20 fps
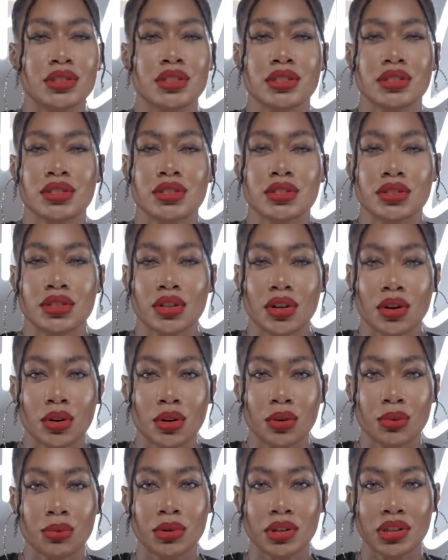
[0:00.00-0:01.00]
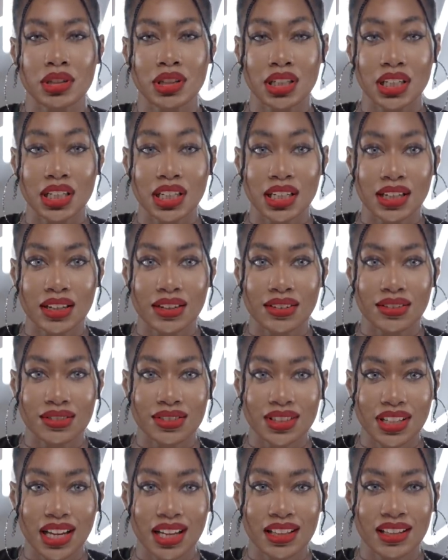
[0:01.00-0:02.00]
just so relieved
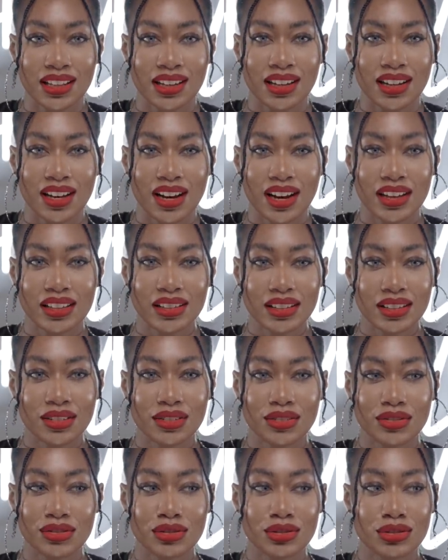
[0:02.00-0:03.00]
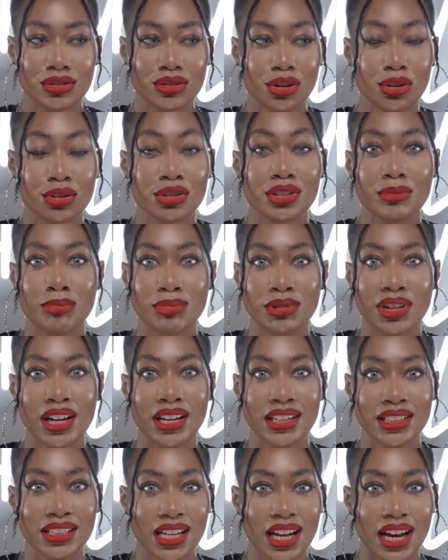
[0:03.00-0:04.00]
and I kind of turned a
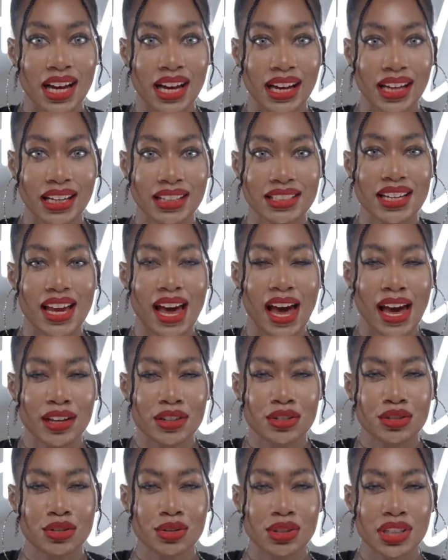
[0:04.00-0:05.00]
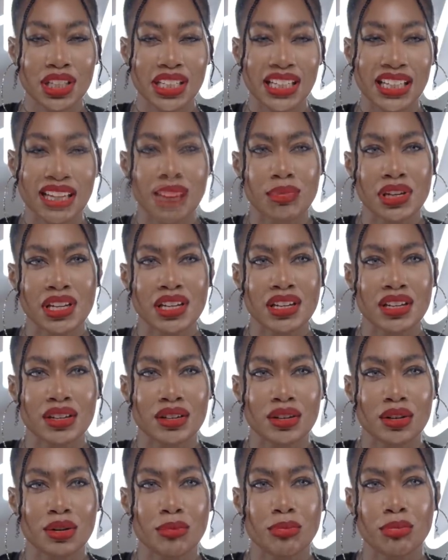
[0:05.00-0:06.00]
blind eye to actually
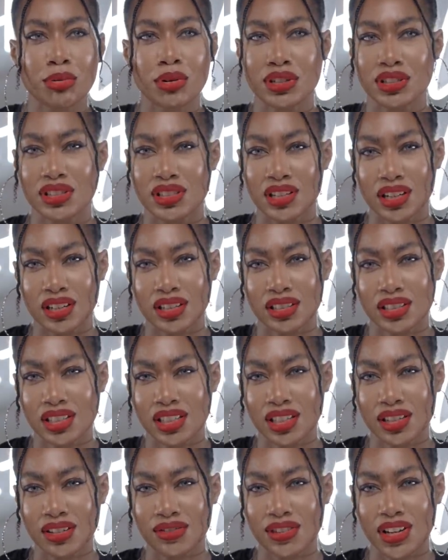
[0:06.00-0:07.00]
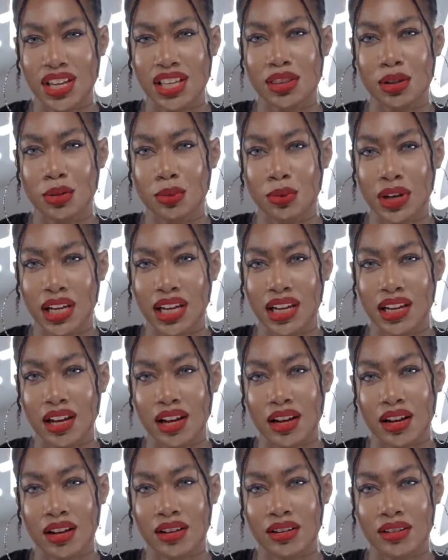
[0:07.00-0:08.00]
being productive in the way
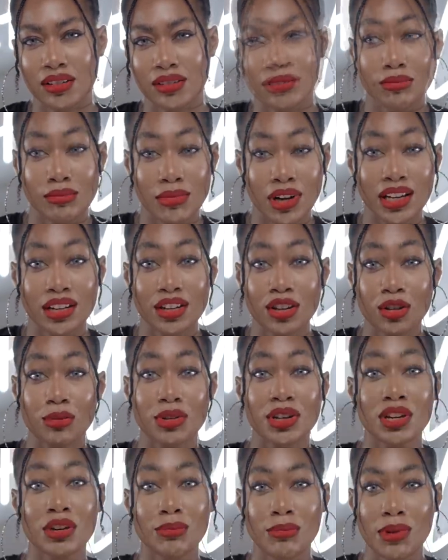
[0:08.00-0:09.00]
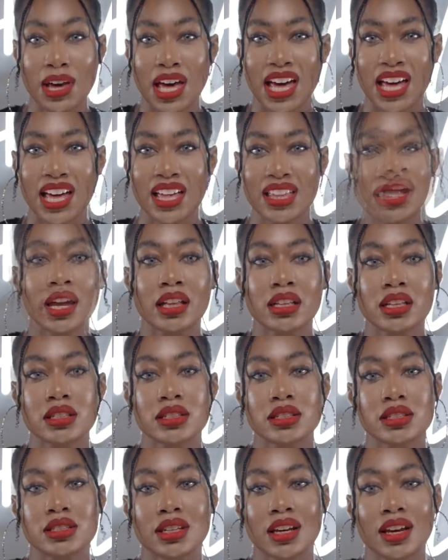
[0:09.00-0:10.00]
of my career path and
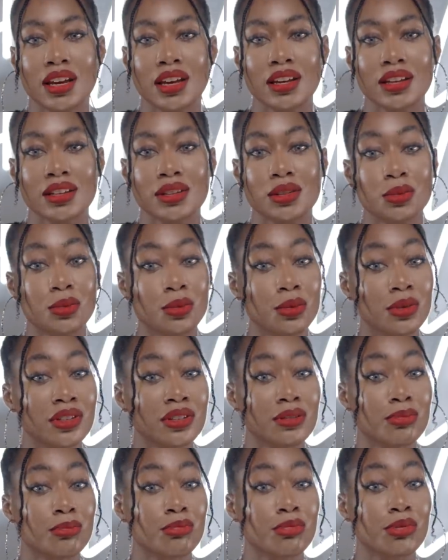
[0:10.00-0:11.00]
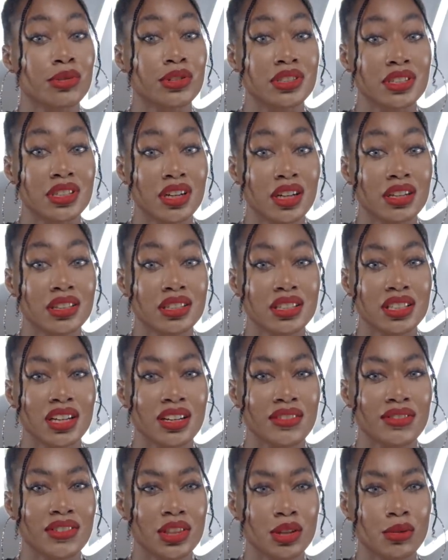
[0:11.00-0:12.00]
instead was
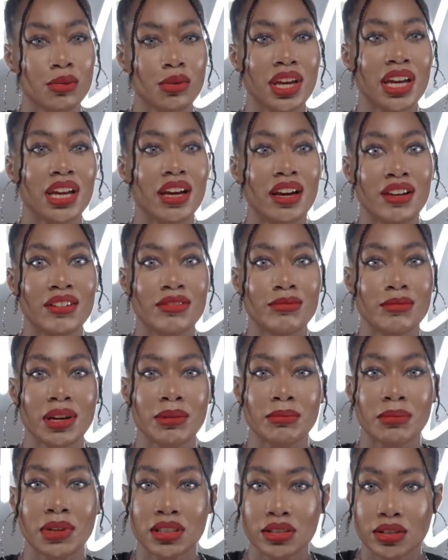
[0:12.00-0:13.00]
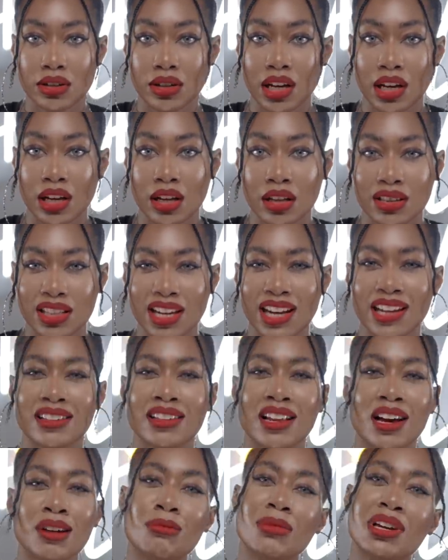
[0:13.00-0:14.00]
productive in the way of my mental health. I
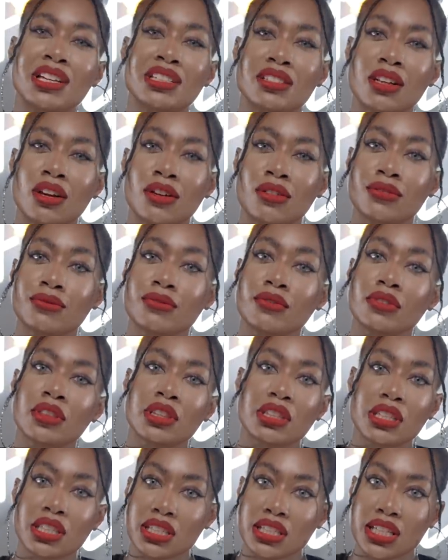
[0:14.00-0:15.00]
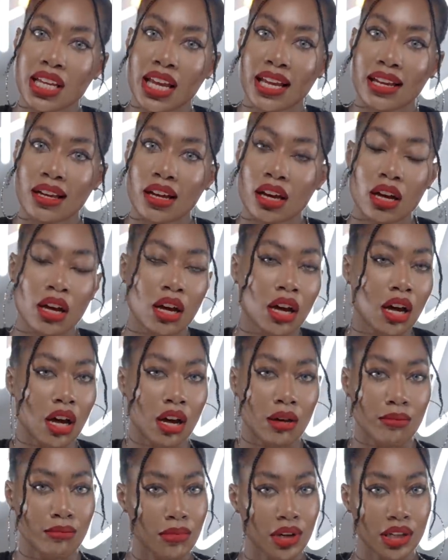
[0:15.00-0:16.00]
allowed myself to take
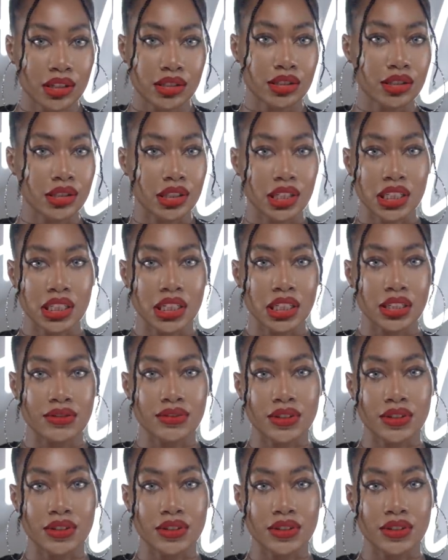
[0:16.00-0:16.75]
a much needed